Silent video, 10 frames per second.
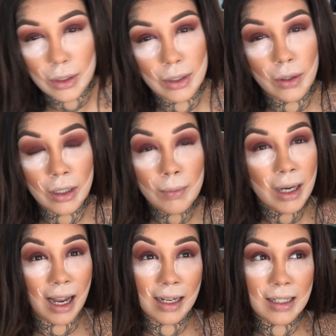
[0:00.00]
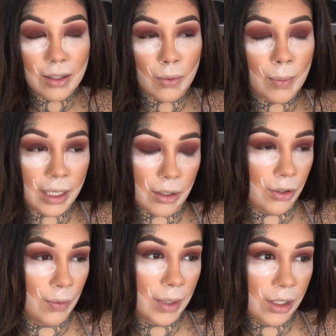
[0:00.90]
so under my eyes I don't bake
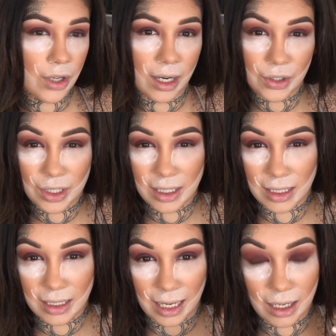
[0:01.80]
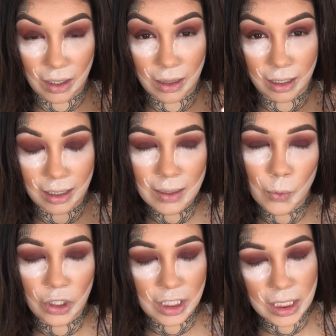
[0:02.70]
too much. I just set it on there. It's
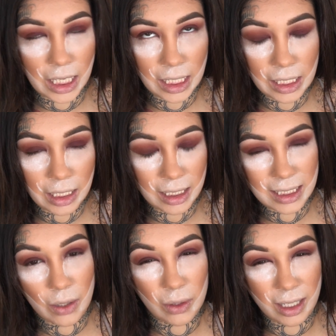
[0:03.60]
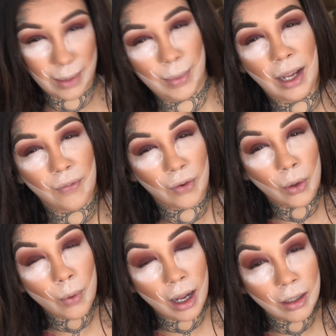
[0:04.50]
more like setting it because I don't let it bake for
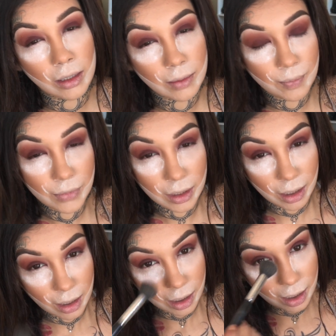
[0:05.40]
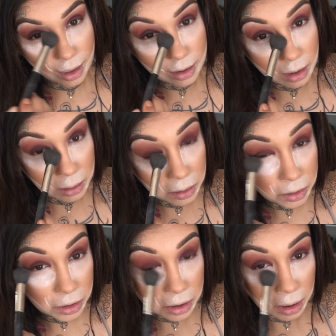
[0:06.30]
a while. I start to
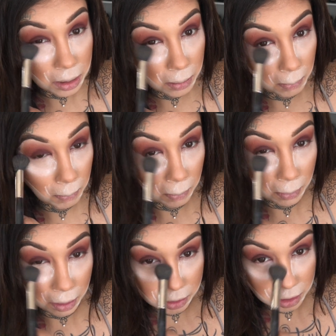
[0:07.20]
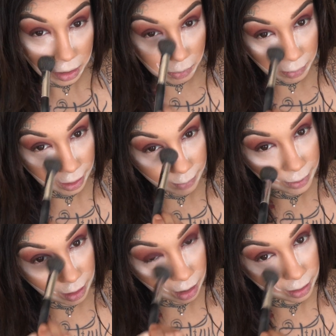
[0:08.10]
just like brush it away,
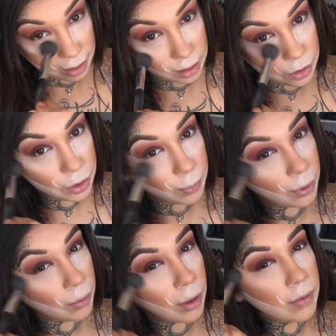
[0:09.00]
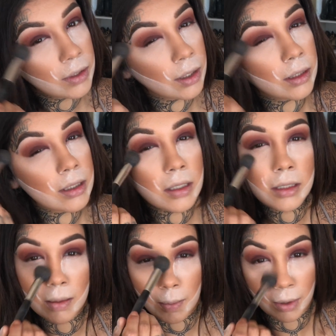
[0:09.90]
but not like super rough. So there's still
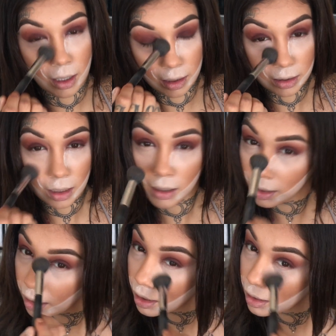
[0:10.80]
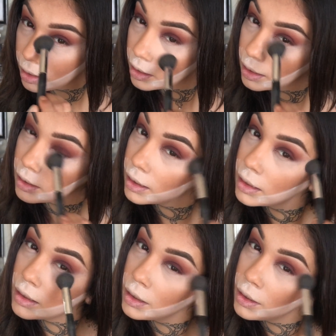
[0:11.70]
some product on there to
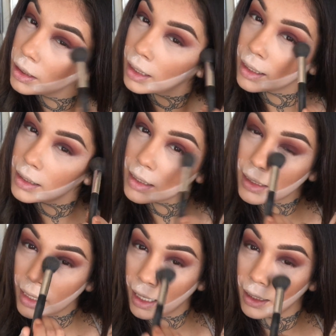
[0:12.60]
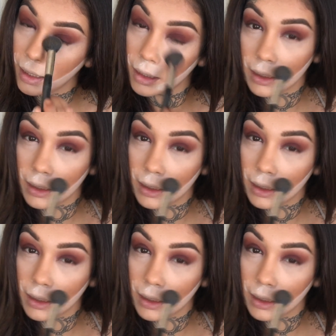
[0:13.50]
continue to let it set.